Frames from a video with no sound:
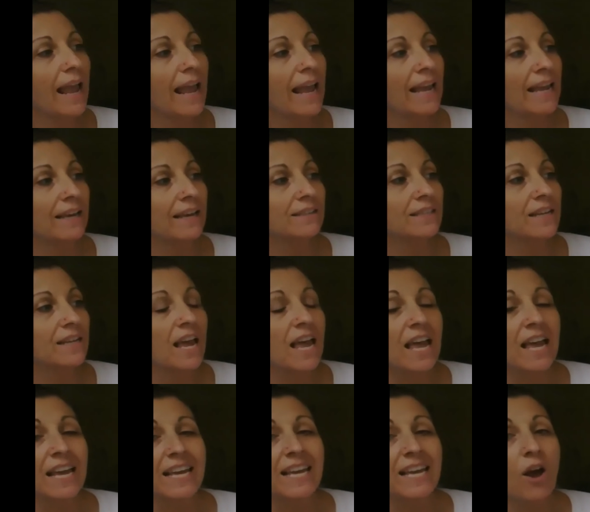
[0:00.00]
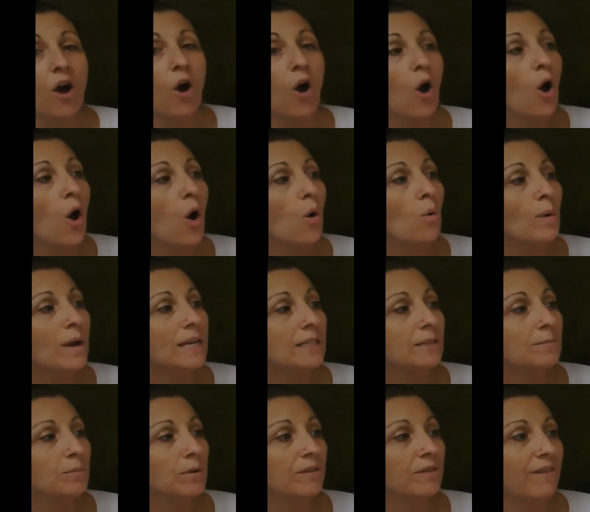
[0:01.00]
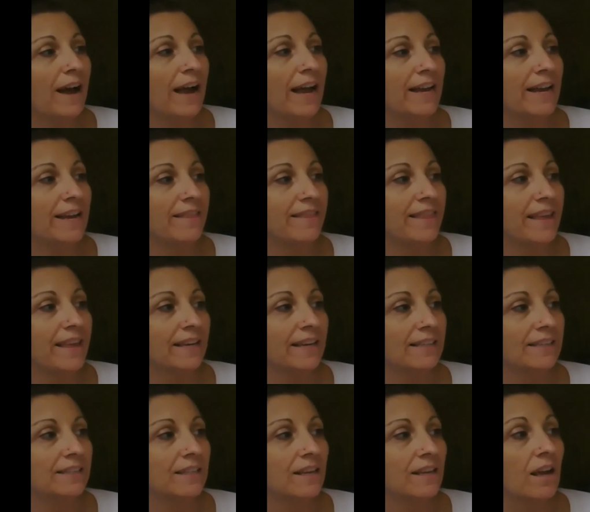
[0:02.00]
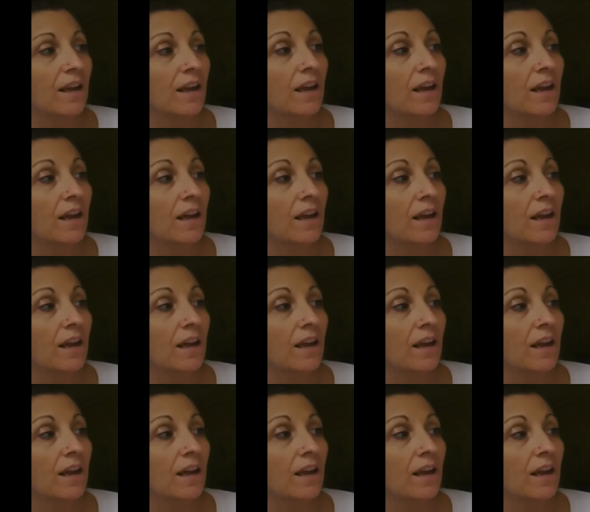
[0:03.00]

And he always provided things,